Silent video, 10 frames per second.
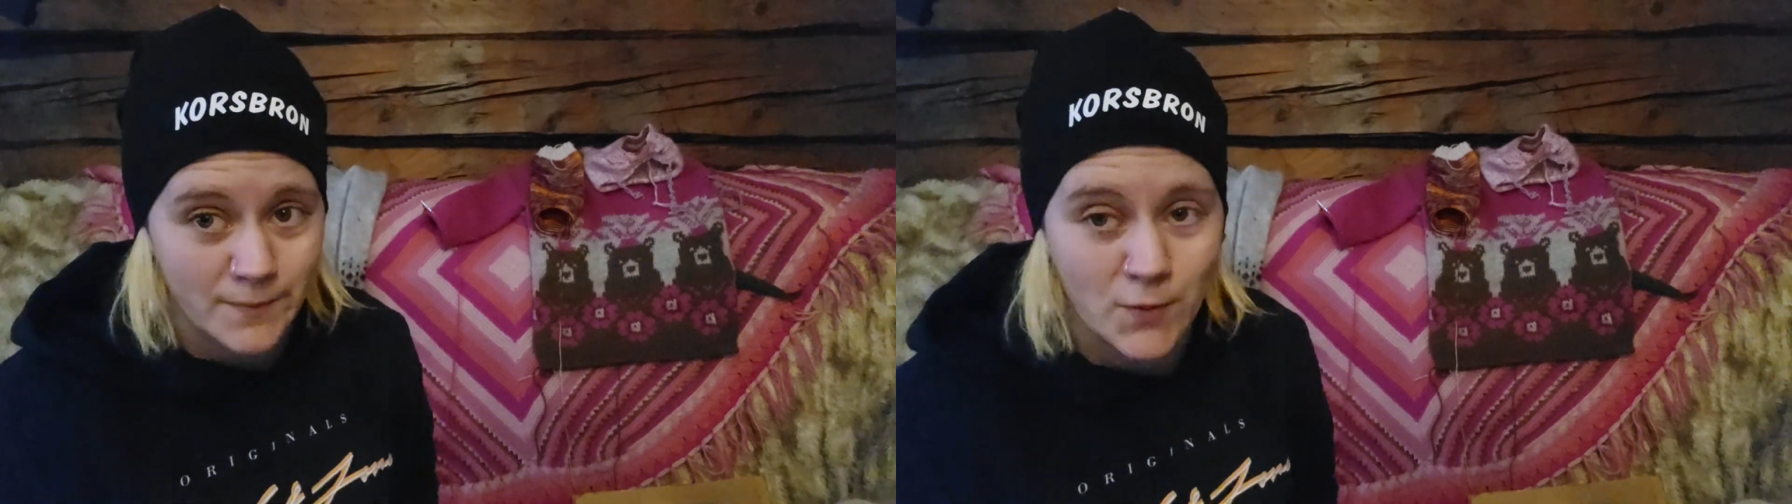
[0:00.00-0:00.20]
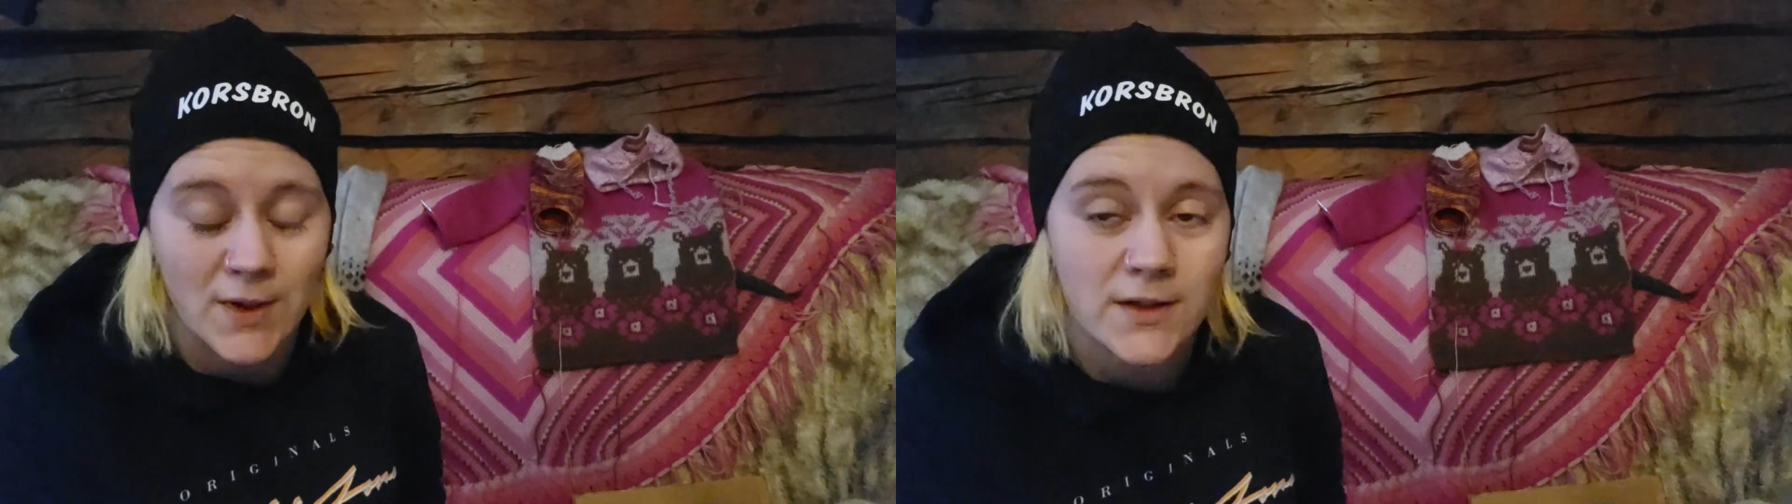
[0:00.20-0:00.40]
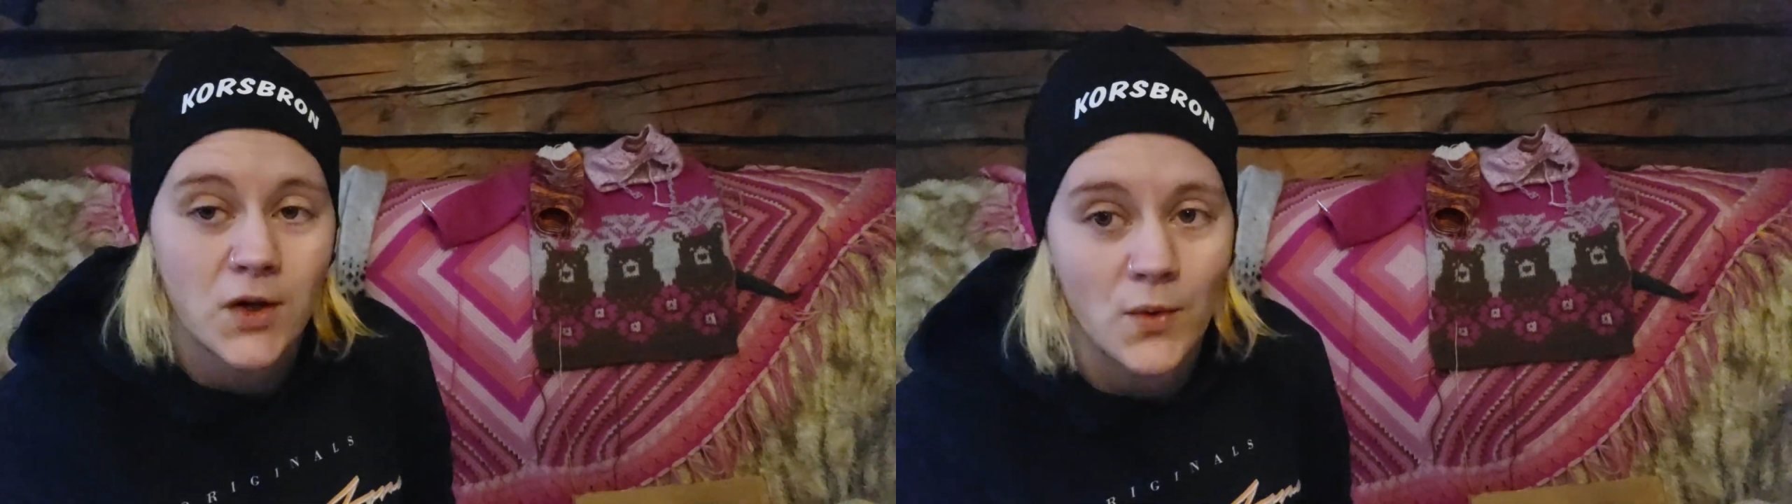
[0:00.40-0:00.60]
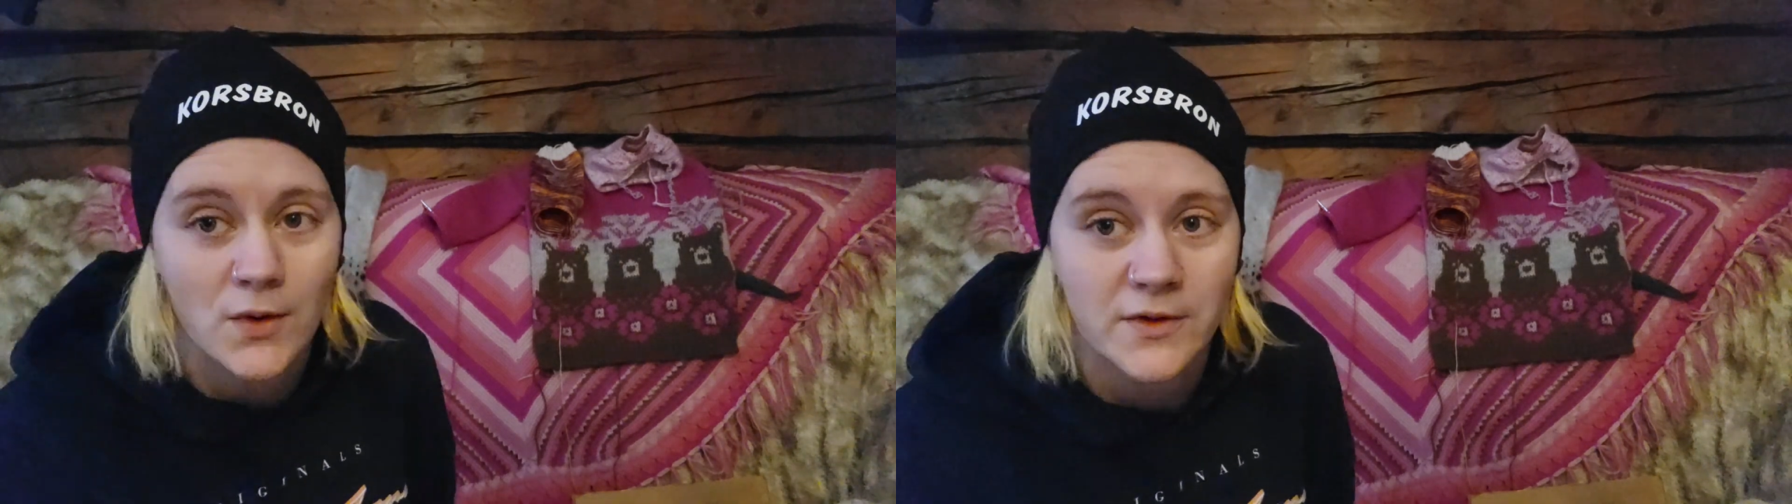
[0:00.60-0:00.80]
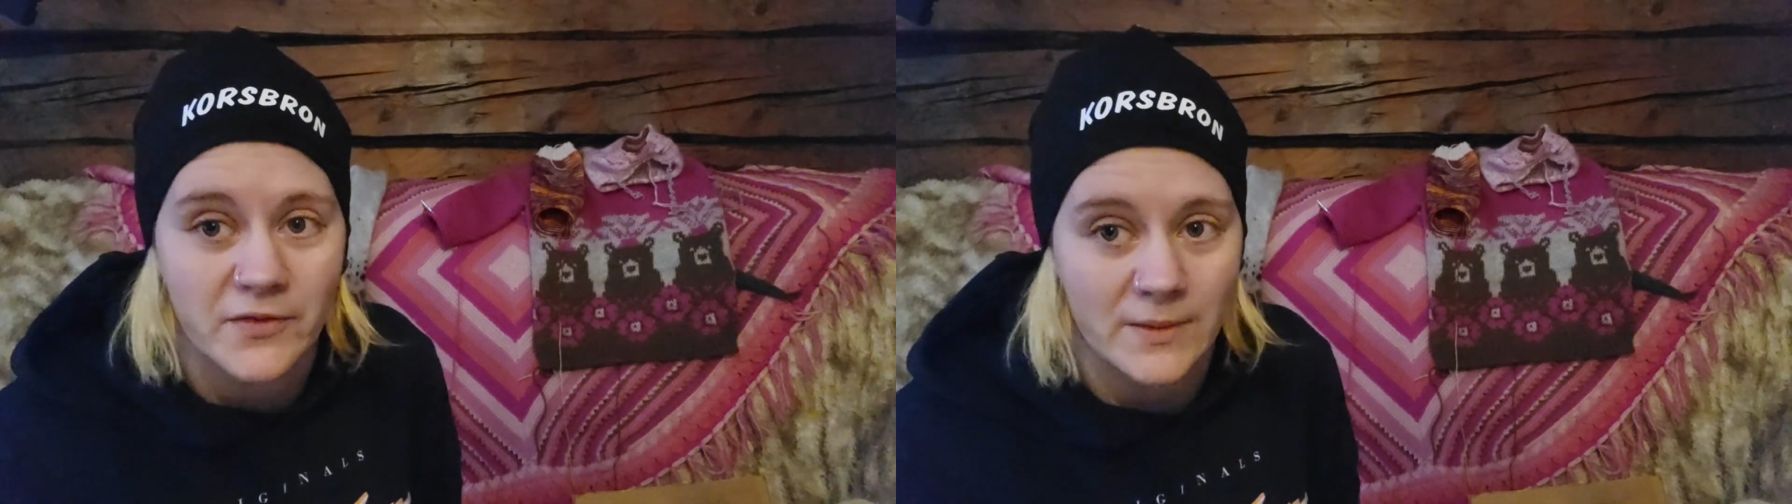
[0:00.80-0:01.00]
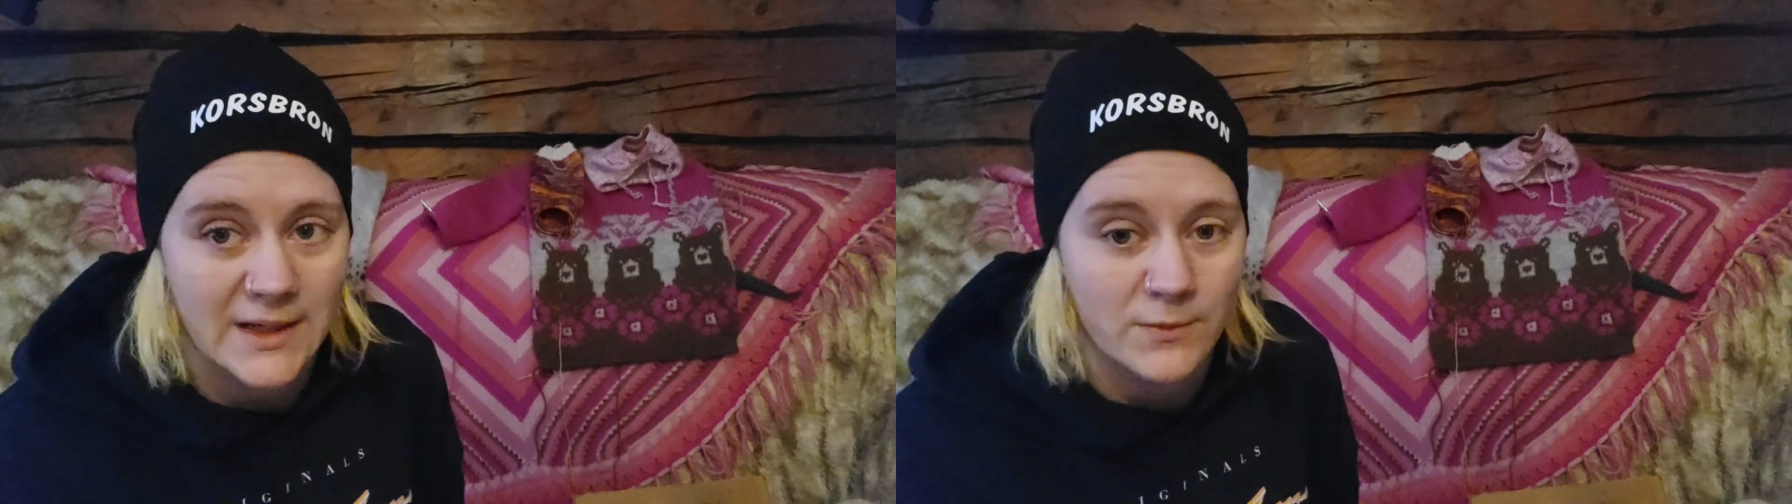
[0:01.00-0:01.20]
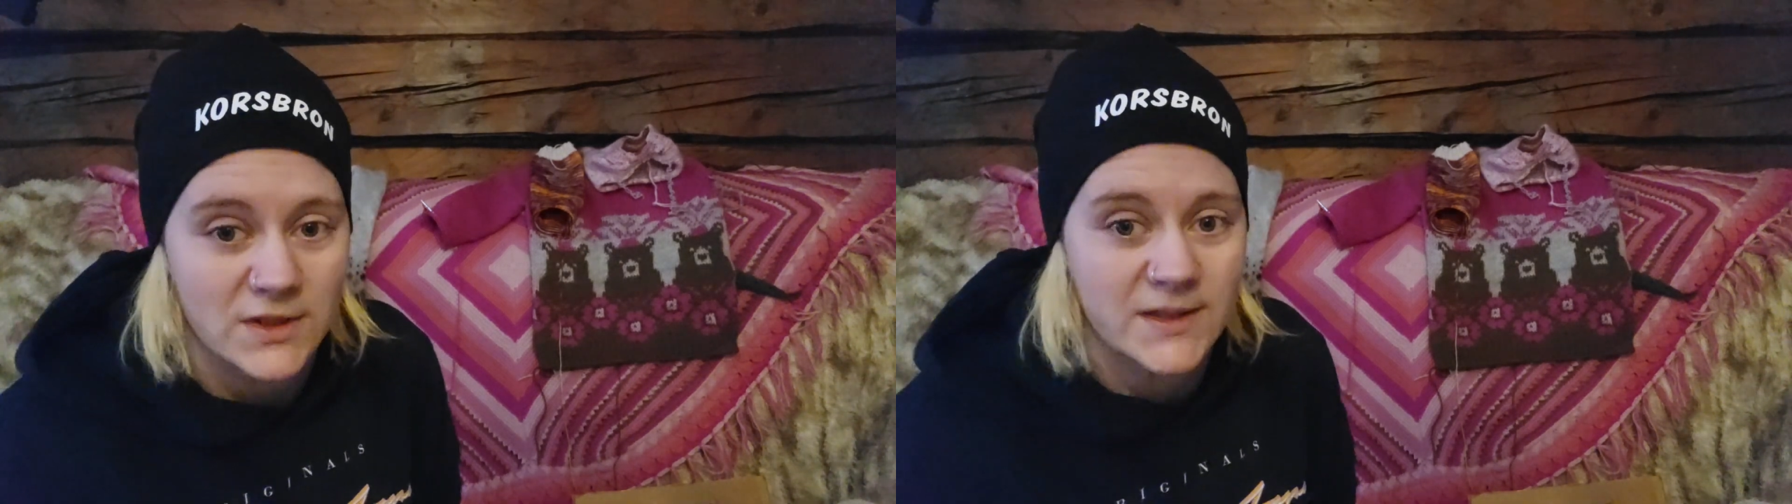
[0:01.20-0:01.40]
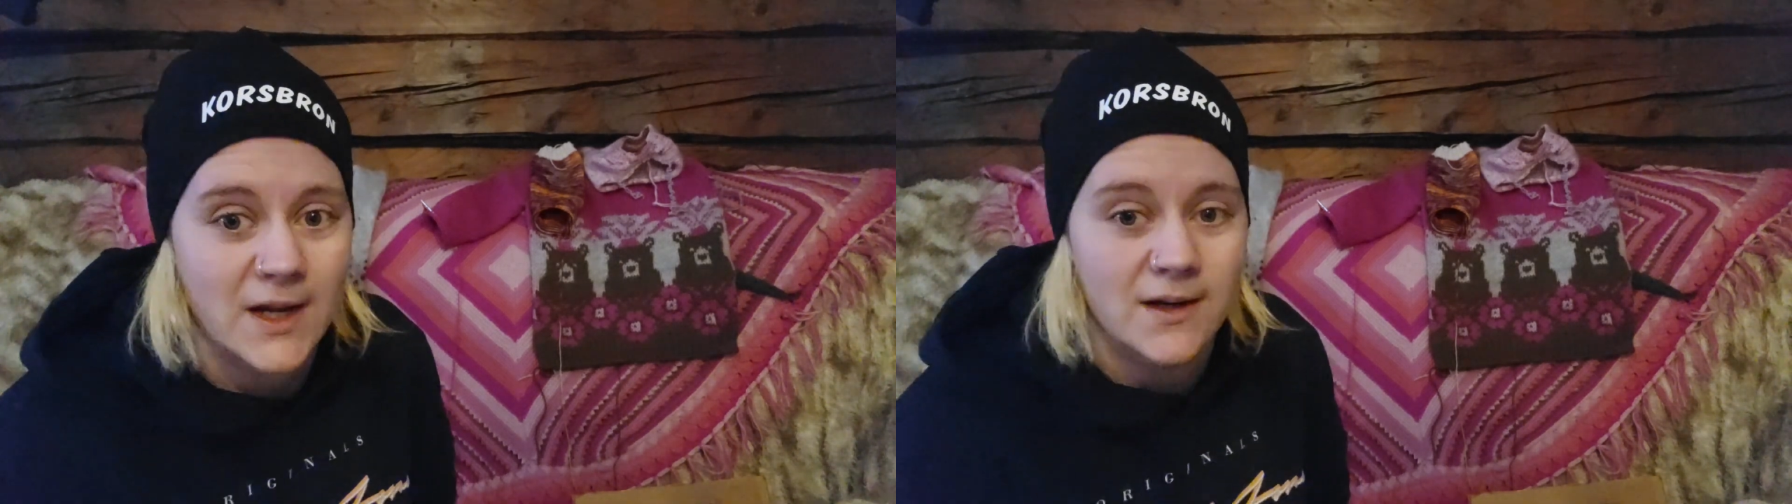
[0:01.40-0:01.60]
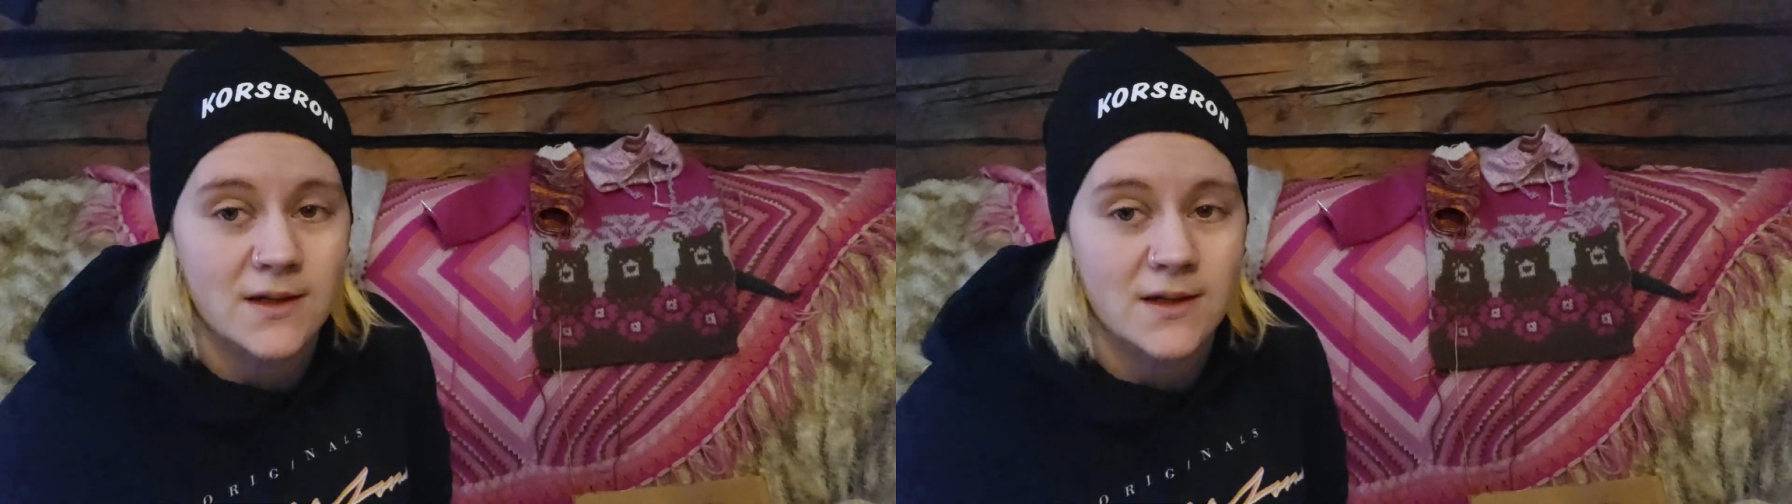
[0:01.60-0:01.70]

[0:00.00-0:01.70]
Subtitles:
When you order from Limo Design,